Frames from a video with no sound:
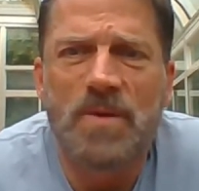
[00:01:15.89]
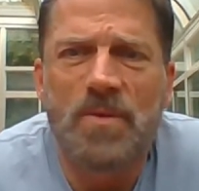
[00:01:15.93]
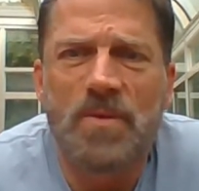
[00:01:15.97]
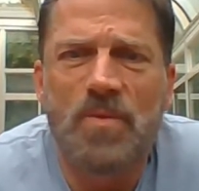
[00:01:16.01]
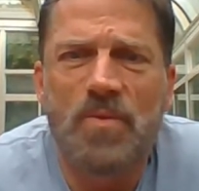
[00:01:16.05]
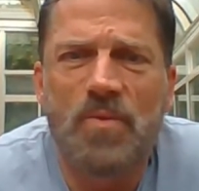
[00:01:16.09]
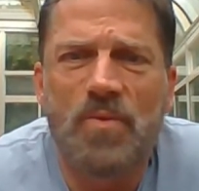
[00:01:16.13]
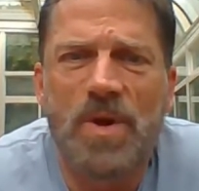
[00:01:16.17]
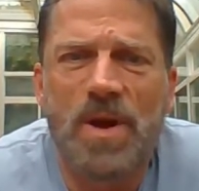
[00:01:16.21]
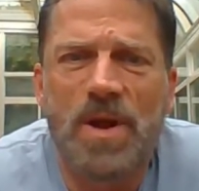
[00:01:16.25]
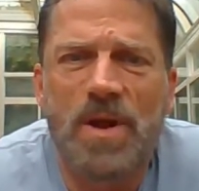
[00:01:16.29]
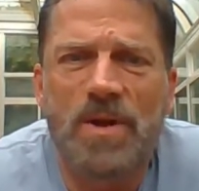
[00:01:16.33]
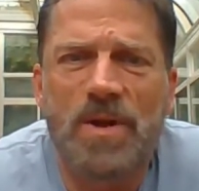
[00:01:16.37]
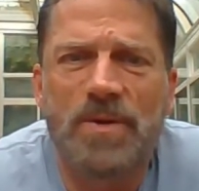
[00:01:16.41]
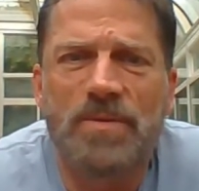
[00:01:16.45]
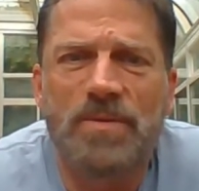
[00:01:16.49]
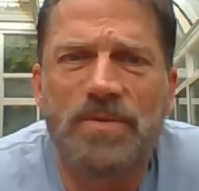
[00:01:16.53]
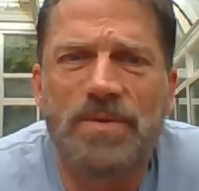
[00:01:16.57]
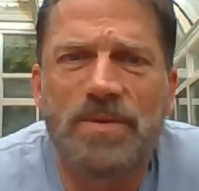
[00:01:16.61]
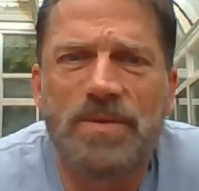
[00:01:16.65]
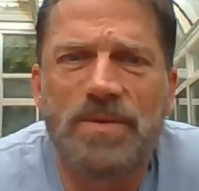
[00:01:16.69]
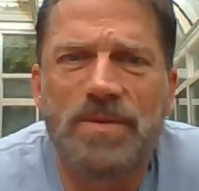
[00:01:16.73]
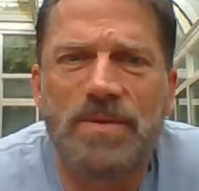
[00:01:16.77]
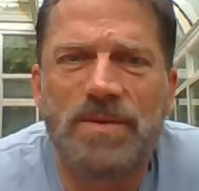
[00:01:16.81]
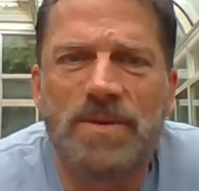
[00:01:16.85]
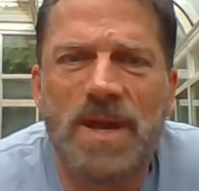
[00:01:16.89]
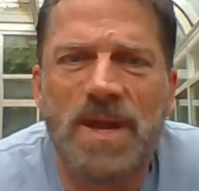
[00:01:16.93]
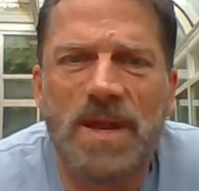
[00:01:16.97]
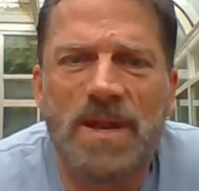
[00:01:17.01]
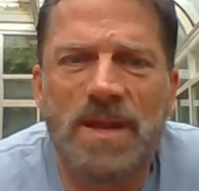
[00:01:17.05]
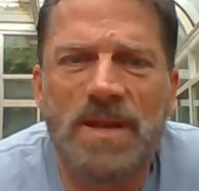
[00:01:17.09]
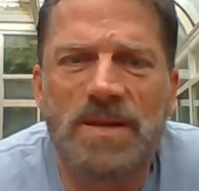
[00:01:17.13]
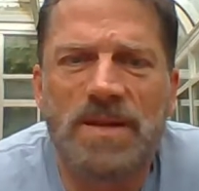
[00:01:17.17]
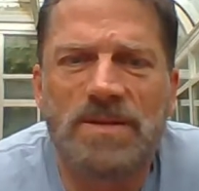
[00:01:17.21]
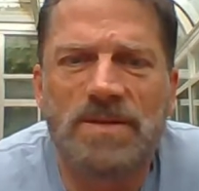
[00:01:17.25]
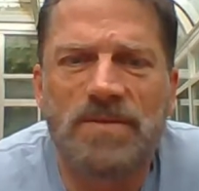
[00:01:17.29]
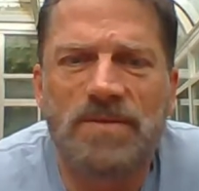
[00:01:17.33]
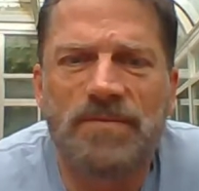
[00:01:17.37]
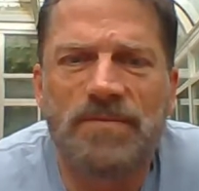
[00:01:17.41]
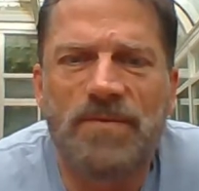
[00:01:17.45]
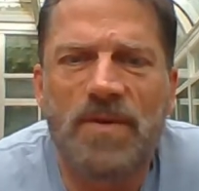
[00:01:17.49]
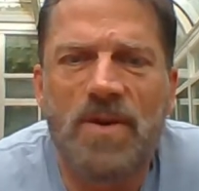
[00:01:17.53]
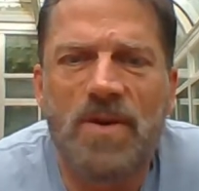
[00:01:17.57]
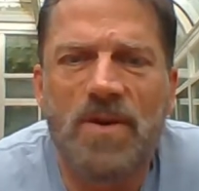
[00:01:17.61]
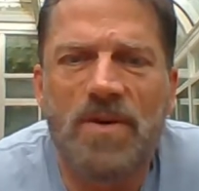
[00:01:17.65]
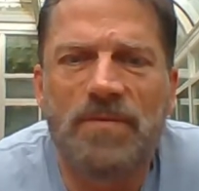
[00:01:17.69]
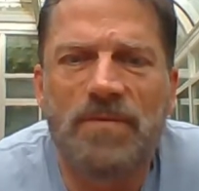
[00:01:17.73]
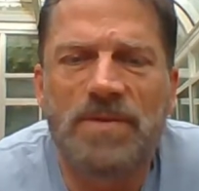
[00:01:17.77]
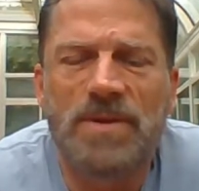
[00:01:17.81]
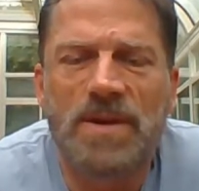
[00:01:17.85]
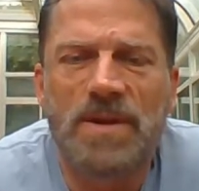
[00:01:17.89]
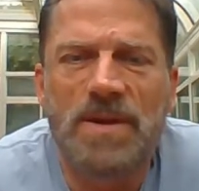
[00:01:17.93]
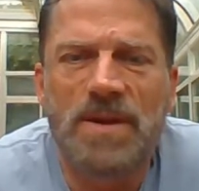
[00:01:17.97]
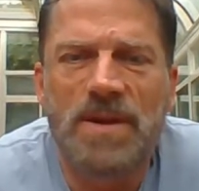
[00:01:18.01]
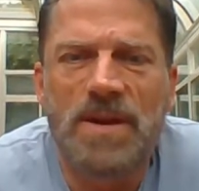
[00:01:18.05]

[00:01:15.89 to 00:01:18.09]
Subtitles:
where data is involved.